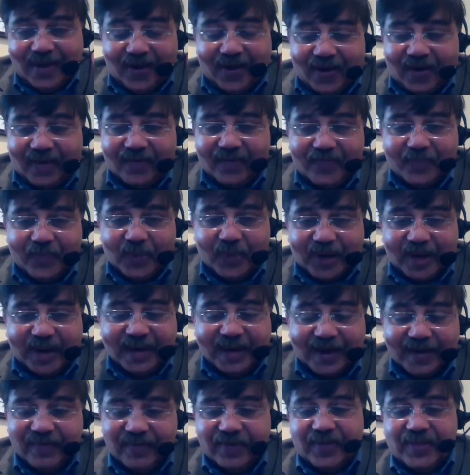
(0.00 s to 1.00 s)
of
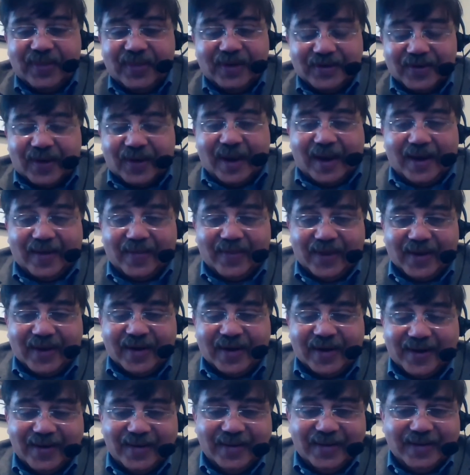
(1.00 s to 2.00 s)
putting everything
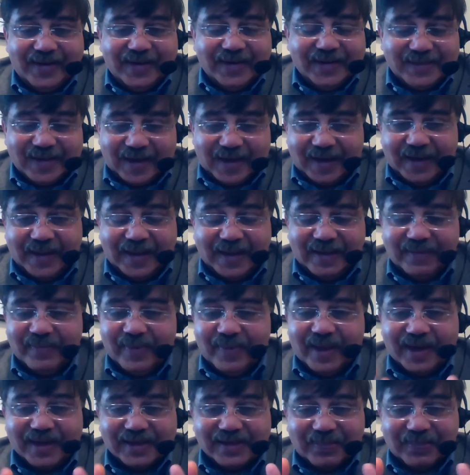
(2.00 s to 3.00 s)
together, sending
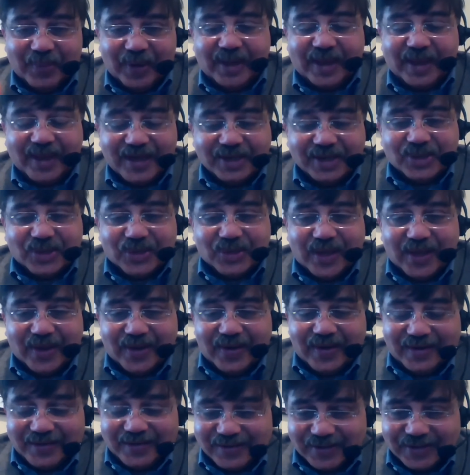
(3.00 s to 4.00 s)
emails, making sure
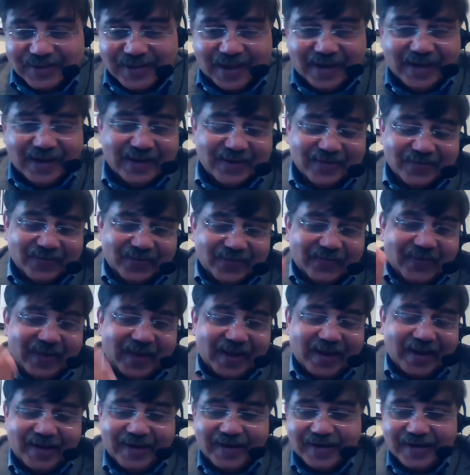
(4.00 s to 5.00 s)
so thank you,
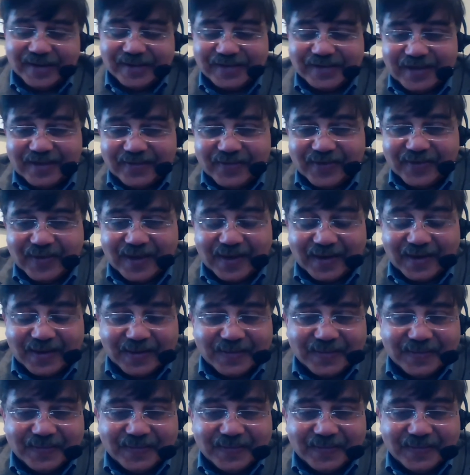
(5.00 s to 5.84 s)
Valerie and Christine, for that.